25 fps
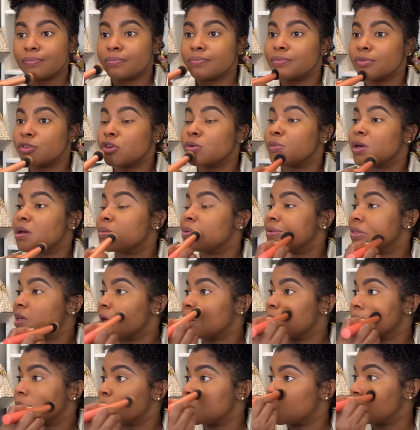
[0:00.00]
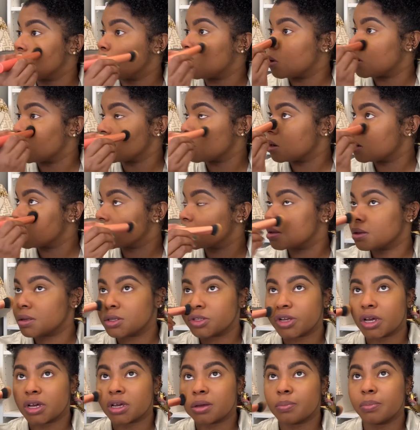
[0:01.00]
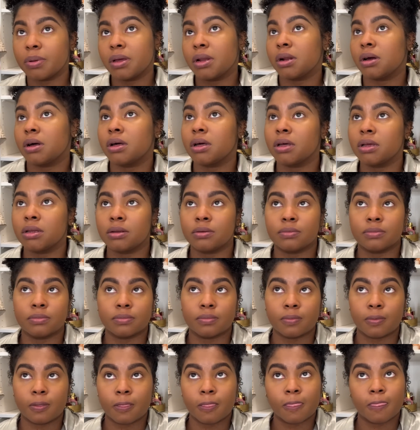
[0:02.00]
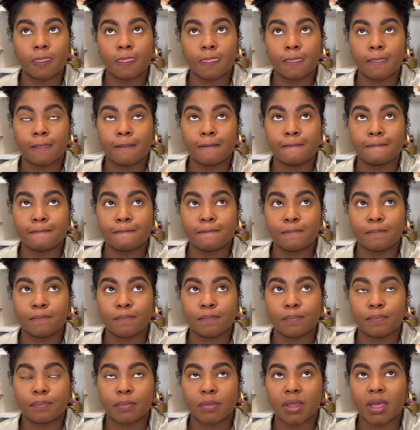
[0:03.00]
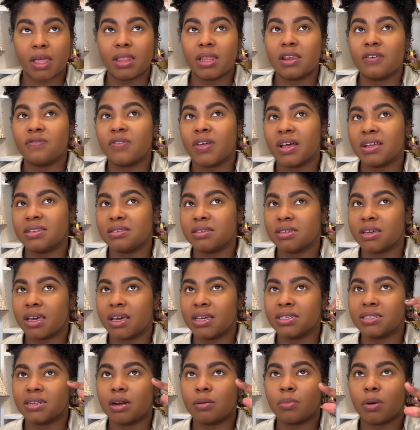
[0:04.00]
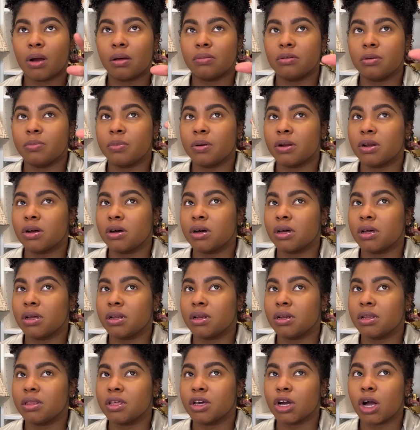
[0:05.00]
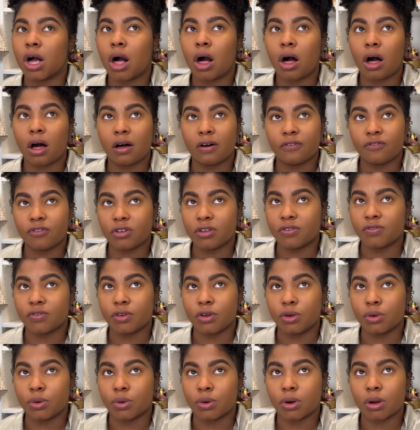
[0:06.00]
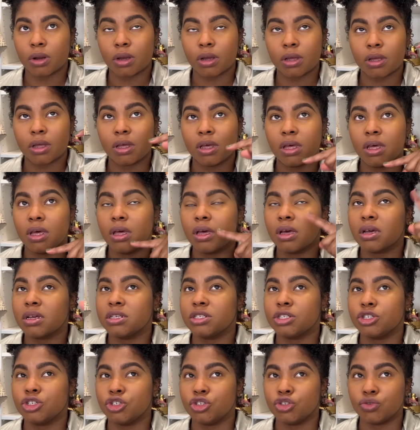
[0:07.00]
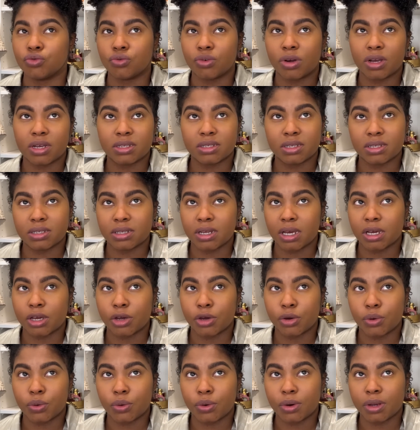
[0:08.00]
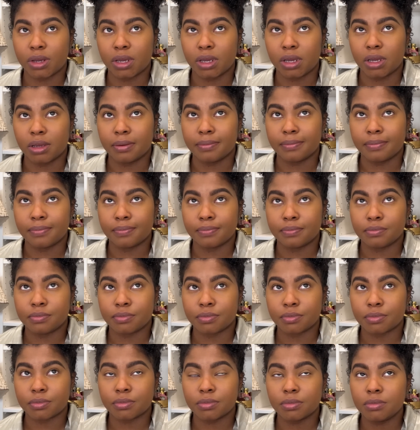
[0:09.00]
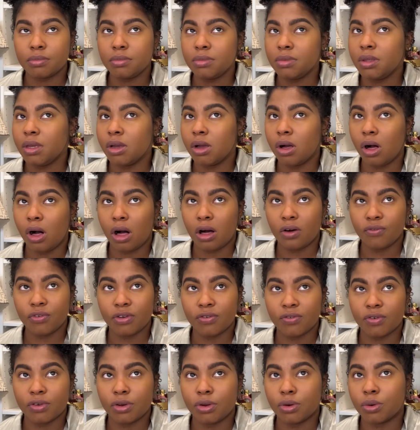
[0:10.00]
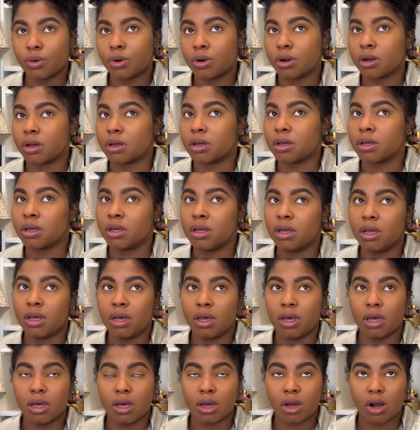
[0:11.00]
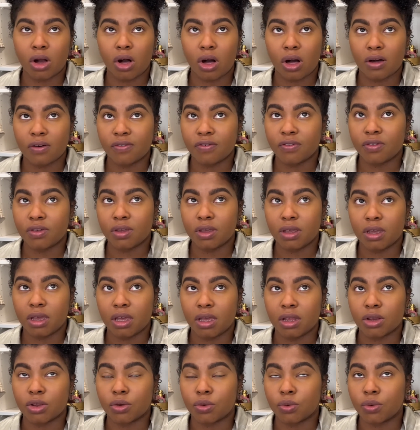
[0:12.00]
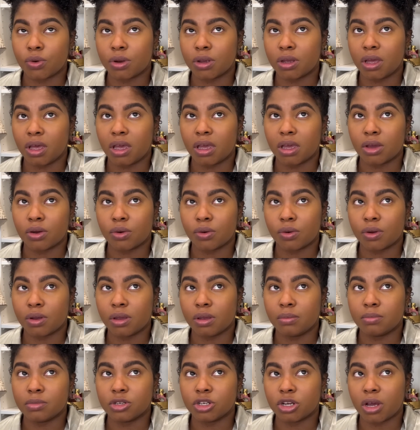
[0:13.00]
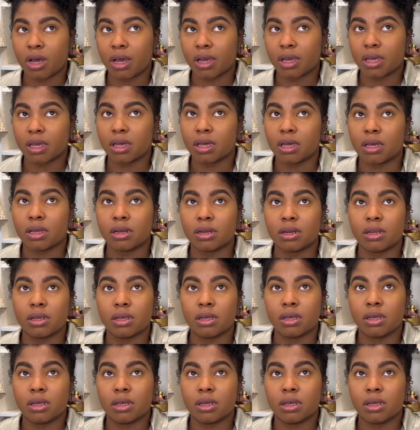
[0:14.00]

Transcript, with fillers: So maybe that would work. So I could put on, and if that's the case, then I'll probably put on the coffee fedora because the dress is like a cream. Coffee fedora, coffee and cream and cream jacket,